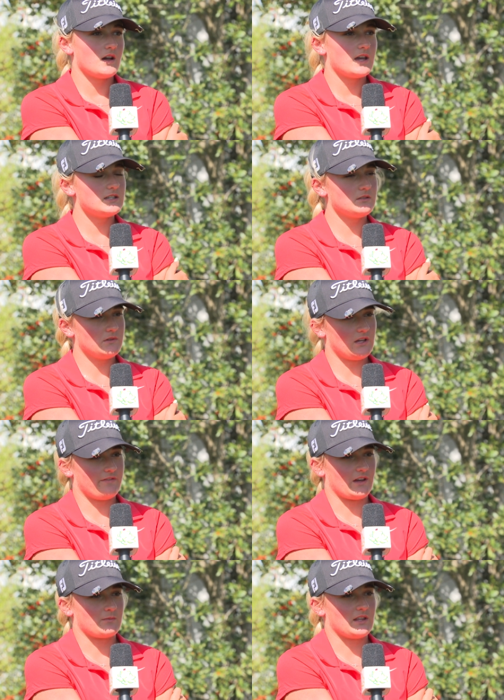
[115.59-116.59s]
It didn't really
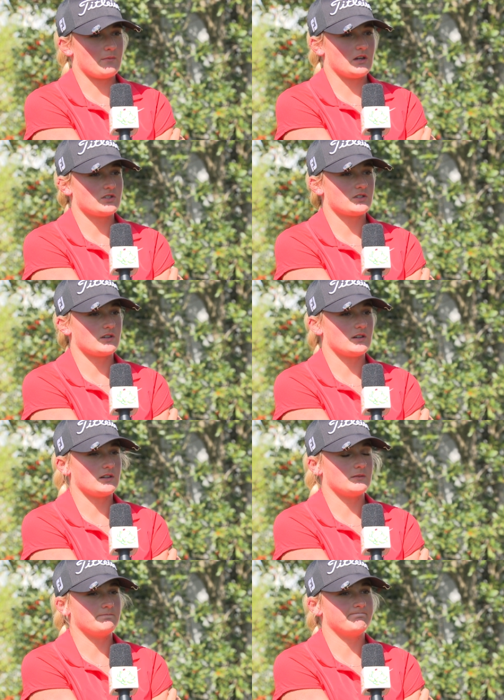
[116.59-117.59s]
affect me that much.
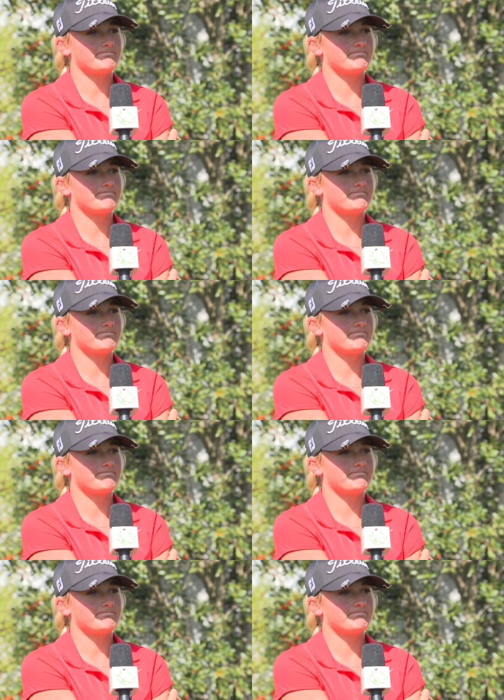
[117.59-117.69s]
Um,